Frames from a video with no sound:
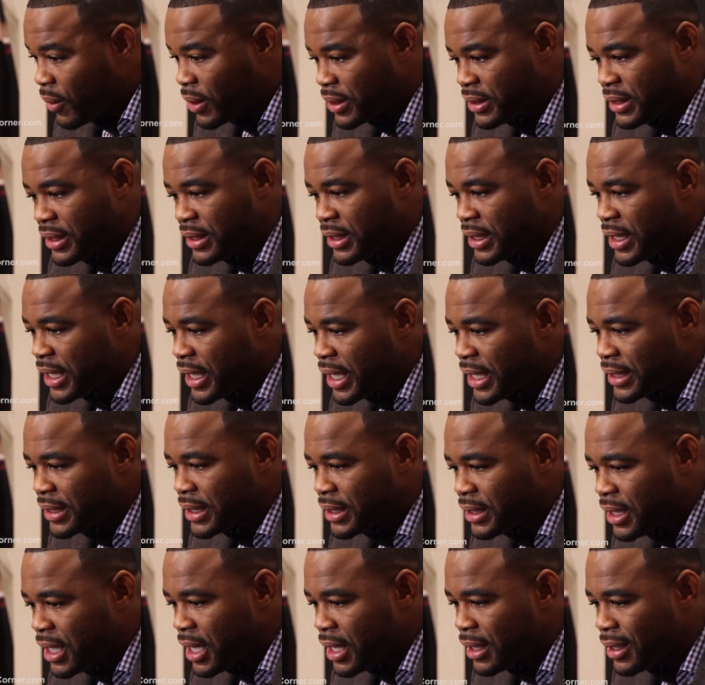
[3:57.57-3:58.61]
focuses and he
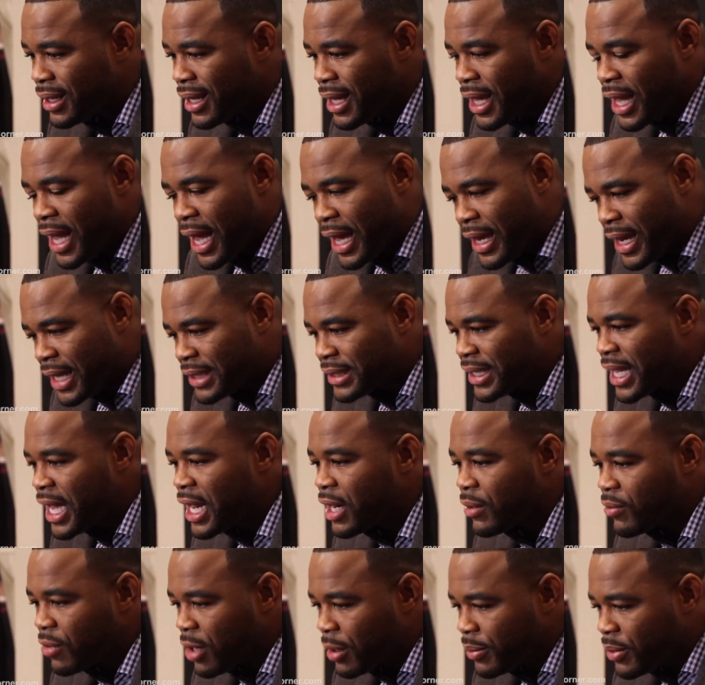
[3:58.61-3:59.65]
gets it done. And that's
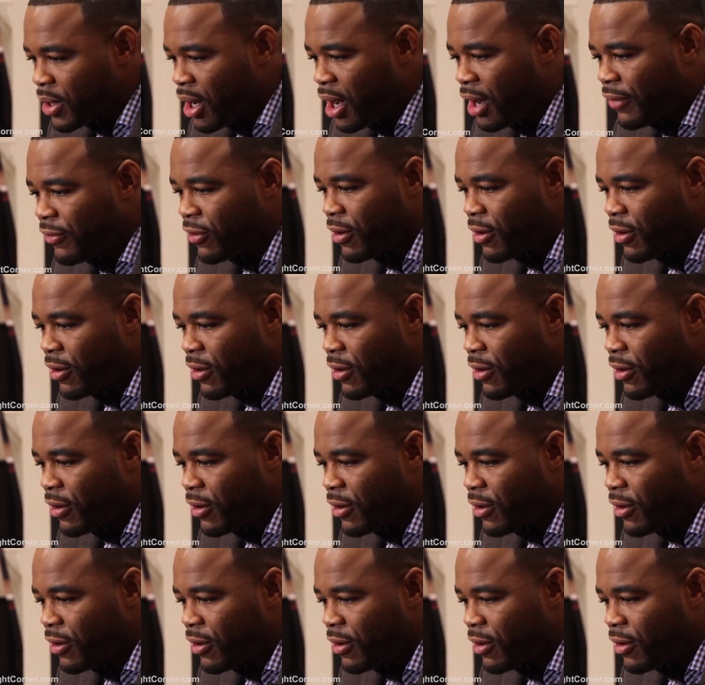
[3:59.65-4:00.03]
kind of rubbed